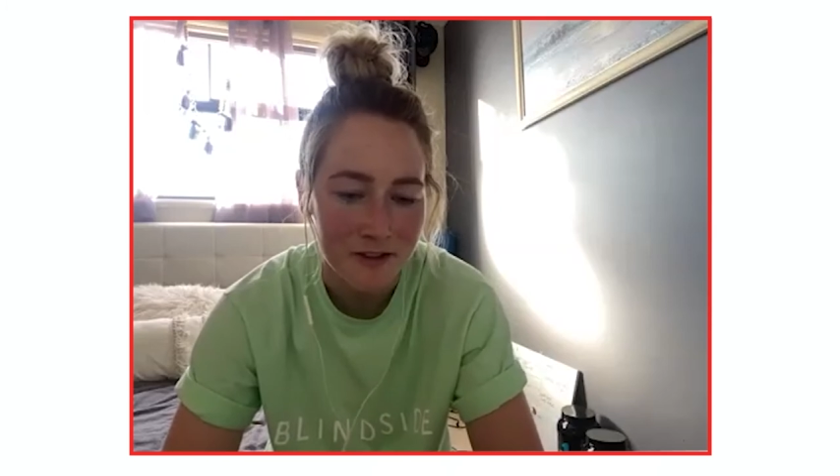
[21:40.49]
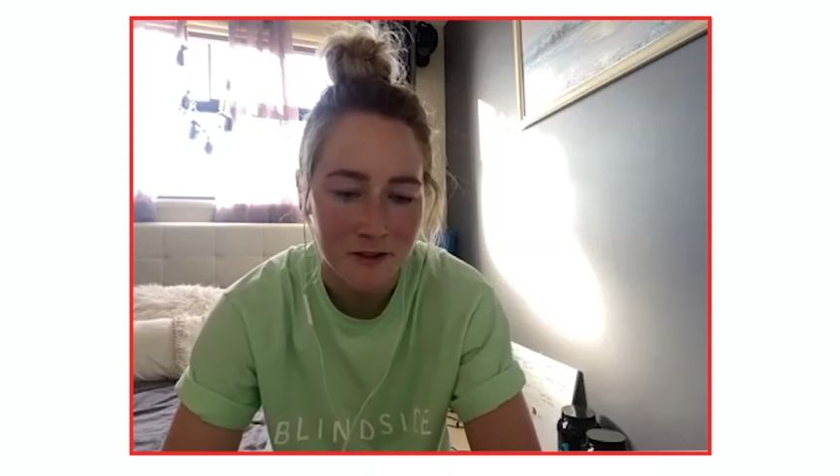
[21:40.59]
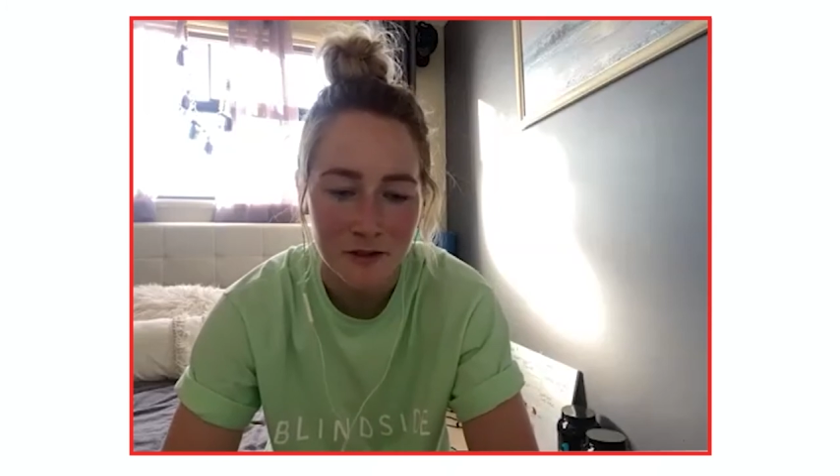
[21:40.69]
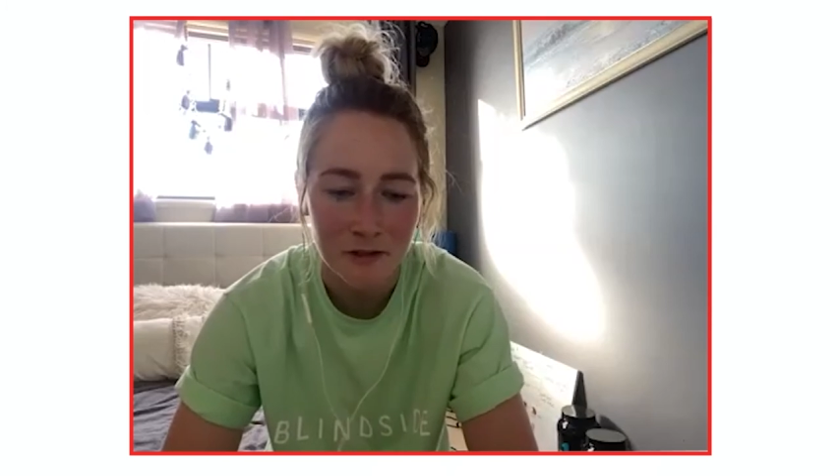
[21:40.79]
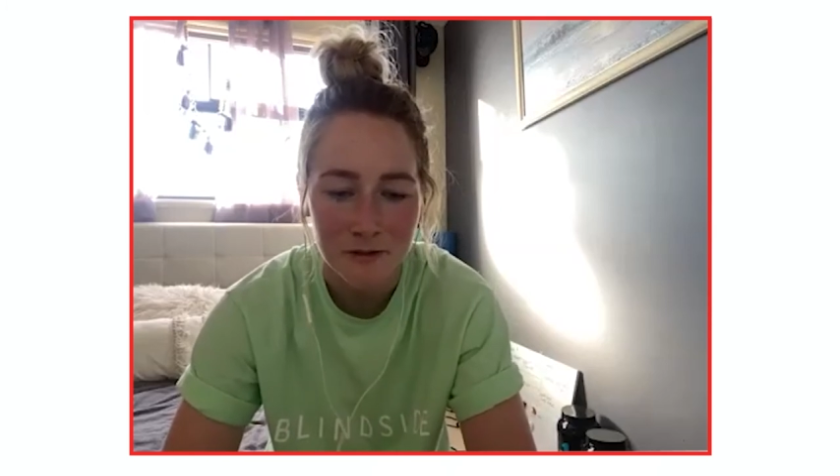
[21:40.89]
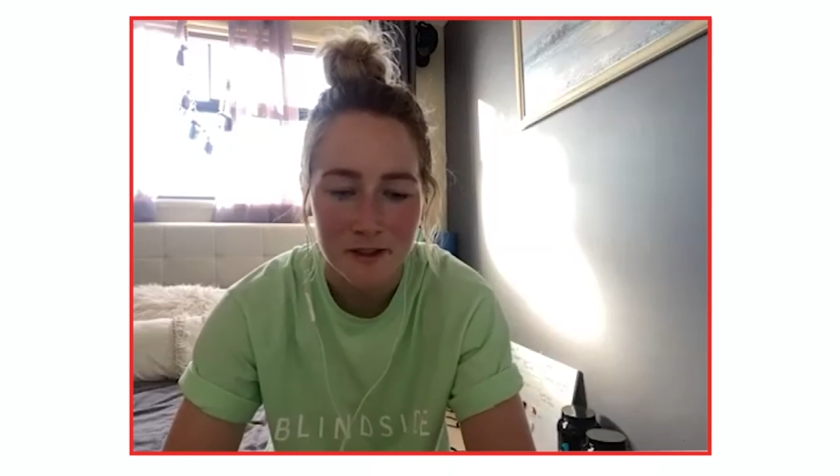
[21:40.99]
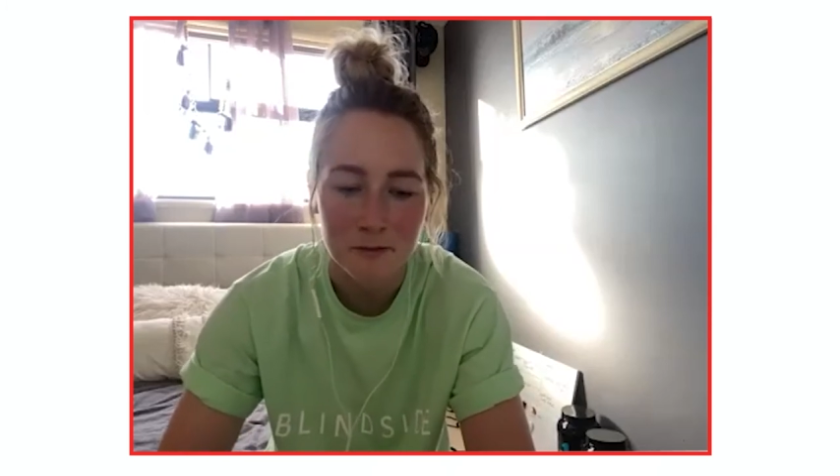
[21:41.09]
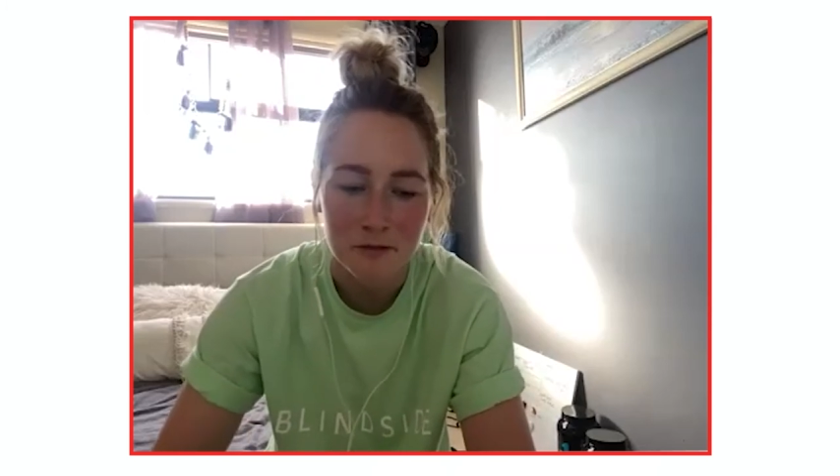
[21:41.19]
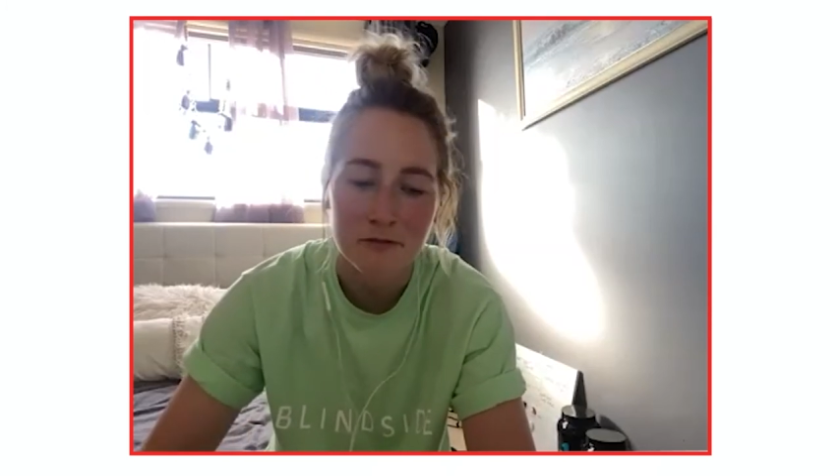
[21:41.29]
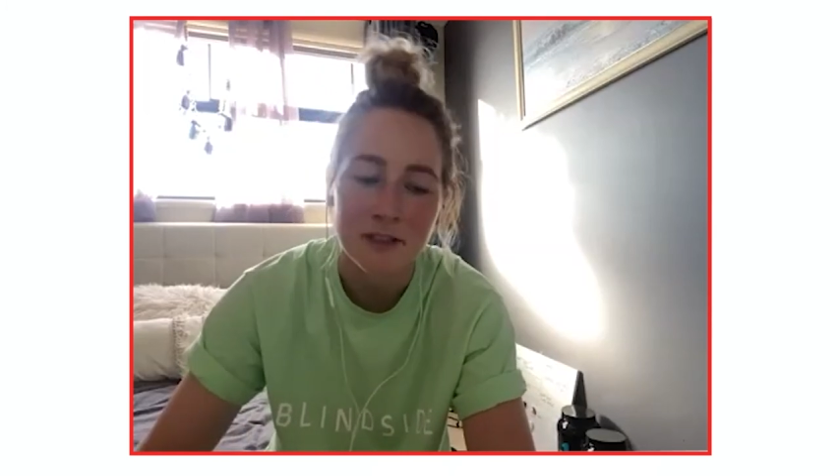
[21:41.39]
So it was it
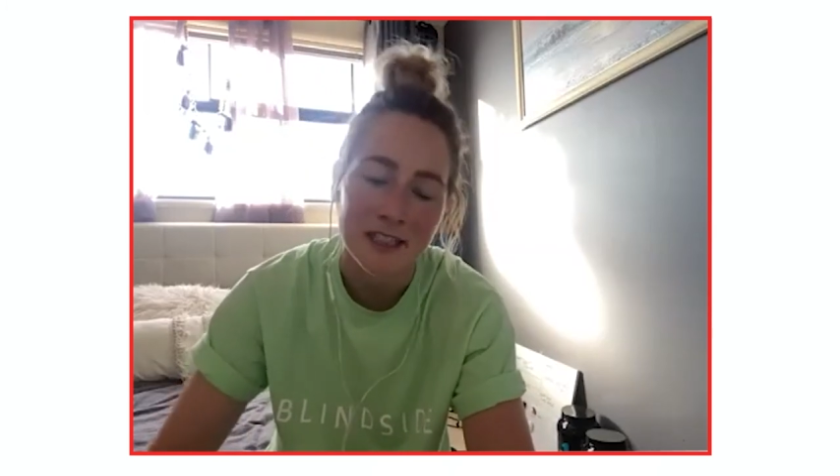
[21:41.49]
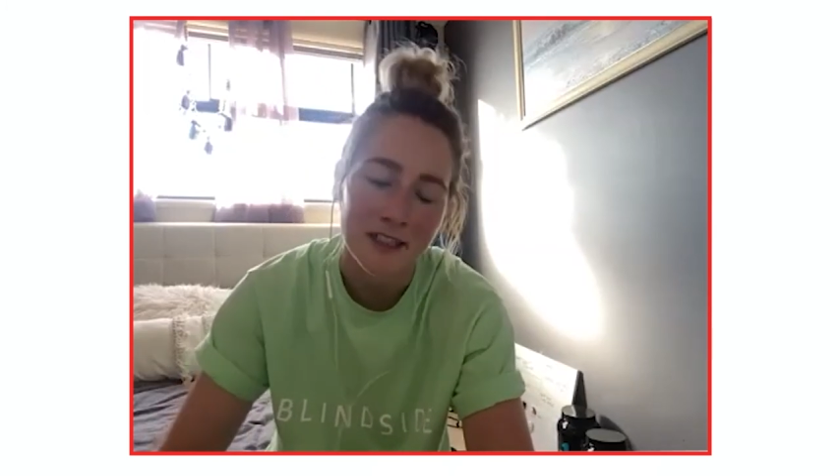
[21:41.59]
was really